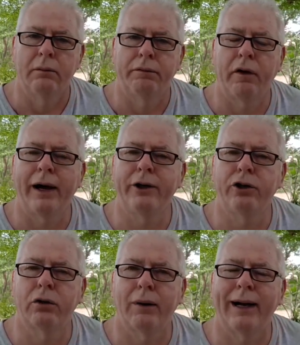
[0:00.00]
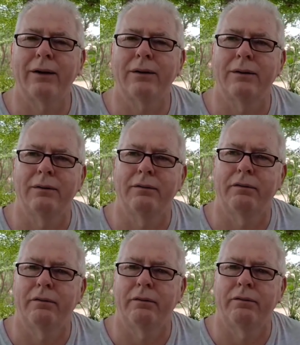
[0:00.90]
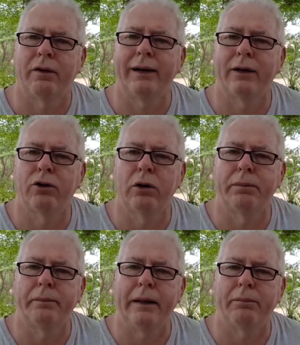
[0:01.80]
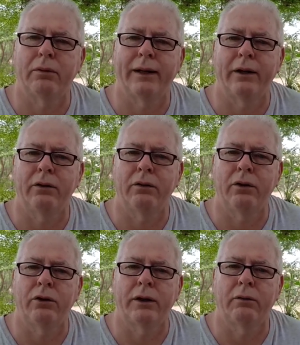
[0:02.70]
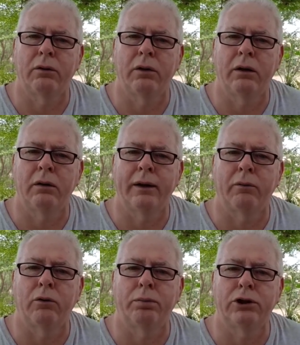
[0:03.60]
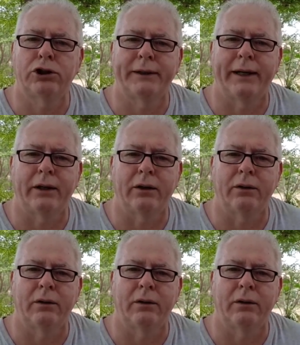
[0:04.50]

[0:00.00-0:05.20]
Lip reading: Find your crowd, find a group of people that that will appreciate you.